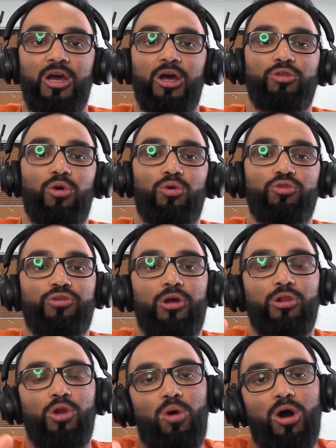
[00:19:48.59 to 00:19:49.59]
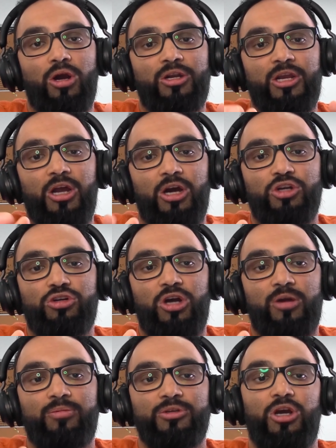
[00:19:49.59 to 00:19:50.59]
those low octane
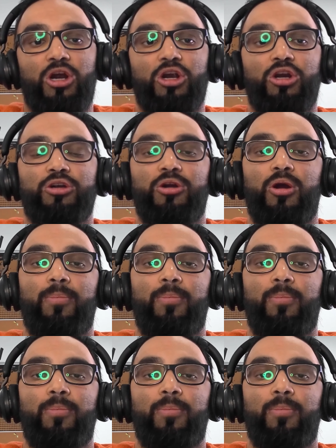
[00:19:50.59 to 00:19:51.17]
hydrocarbons are